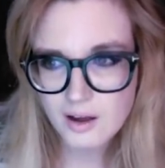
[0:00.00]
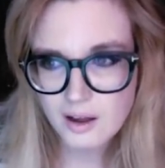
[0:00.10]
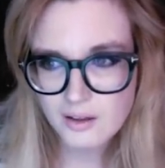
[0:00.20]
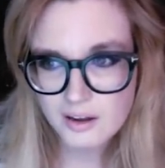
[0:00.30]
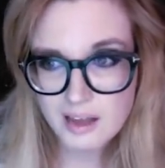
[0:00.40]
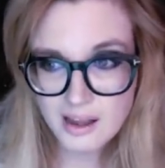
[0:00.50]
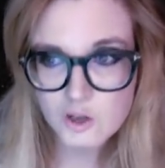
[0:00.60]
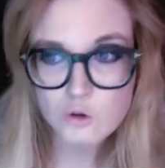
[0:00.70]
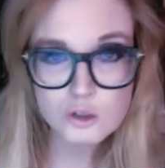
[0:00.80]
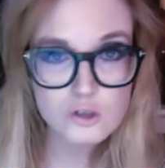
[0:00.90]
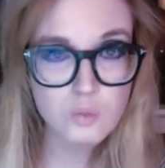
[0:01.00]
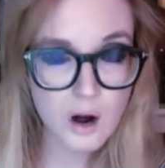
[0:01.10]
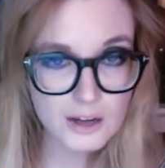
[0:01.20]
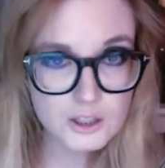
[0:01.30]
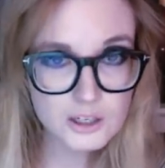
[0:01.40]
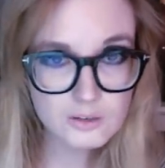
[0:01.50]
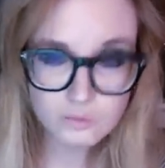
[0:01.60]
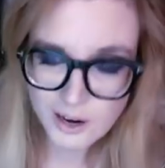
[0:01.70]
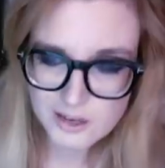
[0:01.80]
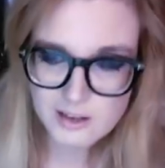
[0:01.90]
Now again, you were just watching?
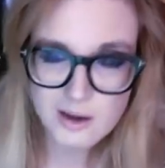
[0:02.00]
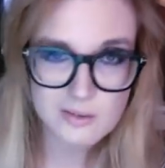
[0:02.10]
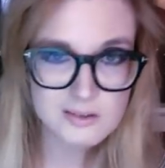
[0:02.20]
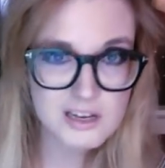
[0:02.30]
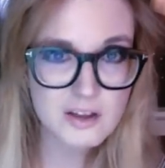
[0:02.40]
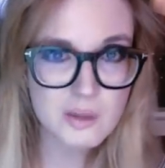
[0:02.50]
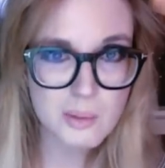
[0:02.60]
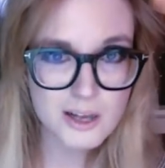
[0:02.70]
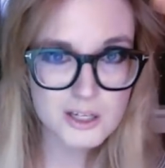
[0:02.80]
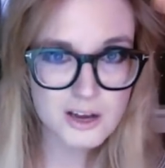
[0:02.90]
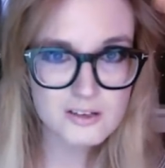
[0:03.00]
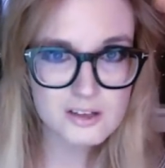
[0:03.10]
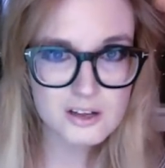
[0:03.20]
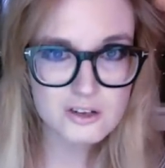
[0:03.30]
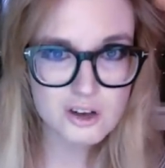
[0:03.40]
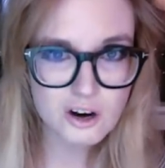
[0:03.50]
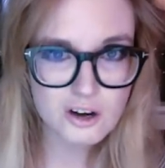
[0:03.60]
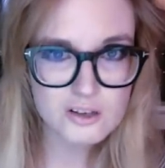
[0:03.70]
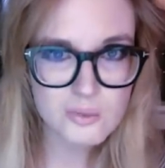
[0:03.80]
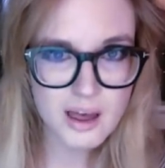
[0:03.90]
Why don't you take a seat on the bench next to the
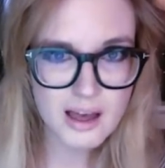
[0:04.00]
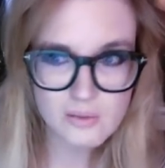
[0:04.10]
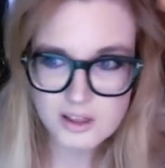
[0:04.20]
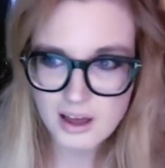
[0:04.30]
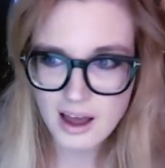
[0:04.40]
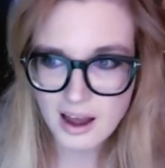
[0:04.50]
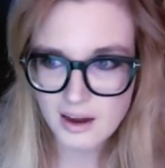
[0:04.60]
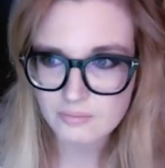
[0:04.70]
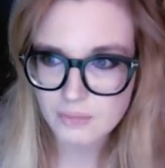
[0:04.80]
Eternals, man? What the heck?